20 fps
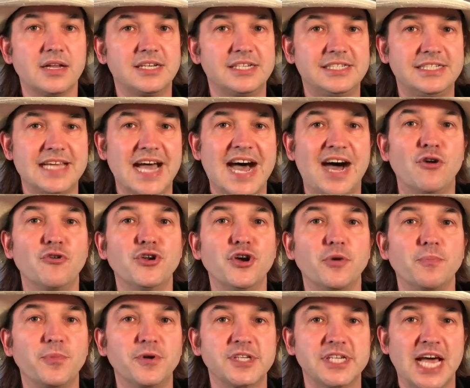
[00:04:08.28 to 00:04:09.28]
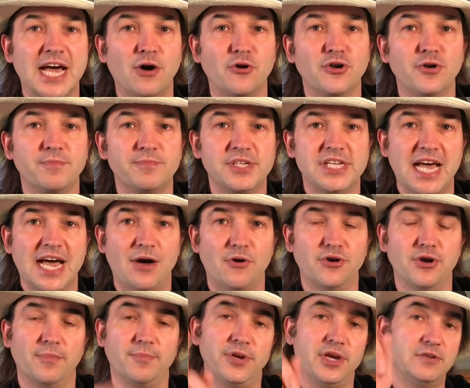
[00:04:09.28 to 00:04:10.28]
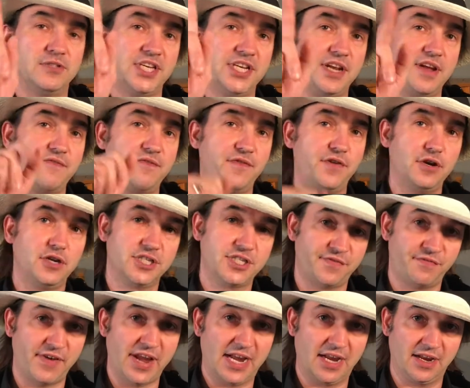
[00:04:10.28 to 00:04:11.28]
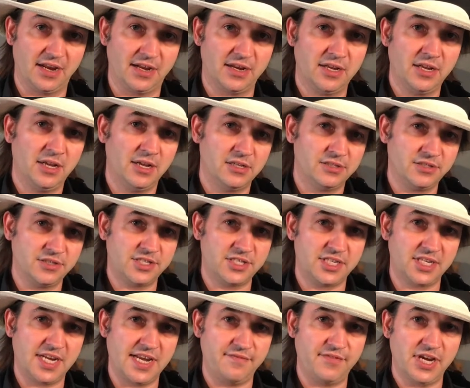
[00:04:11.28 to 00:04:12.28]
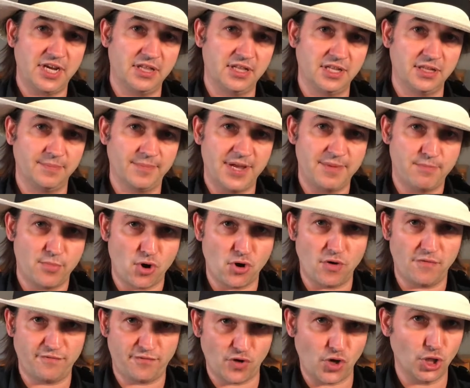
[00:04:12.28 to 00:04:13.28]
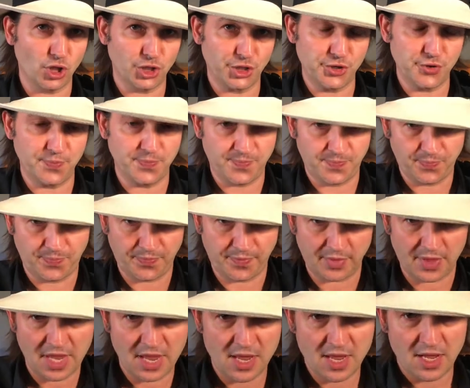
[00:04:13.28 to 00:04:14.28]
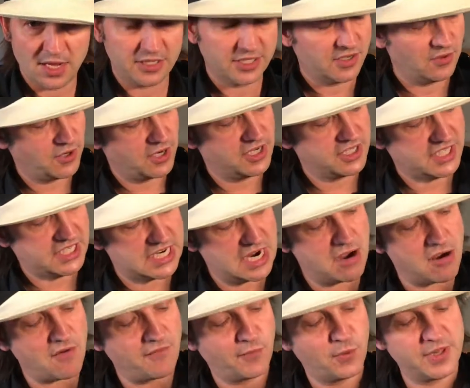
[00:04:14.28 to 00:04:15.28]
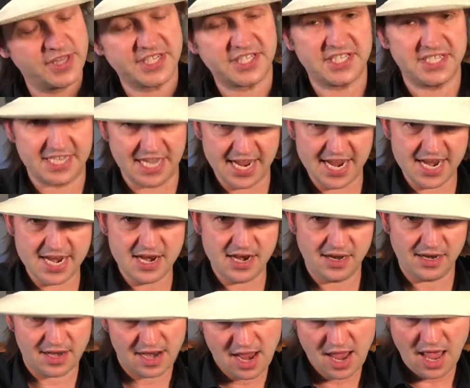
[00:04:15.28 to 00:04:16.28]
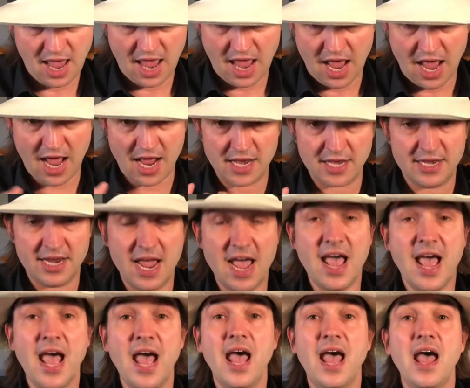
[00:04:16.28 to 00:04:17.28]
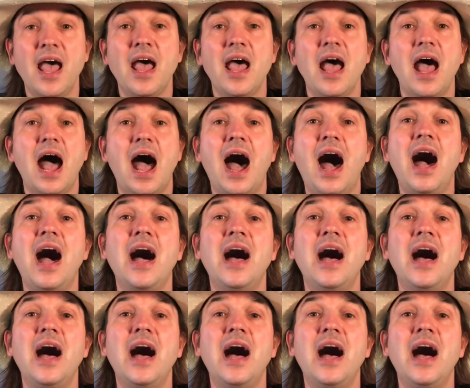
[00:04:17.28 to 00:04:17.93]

down, up, down, up, down, up, using your 1st finger, just to give it a little bit more volume. So we're going to start off with a C, and yeah, I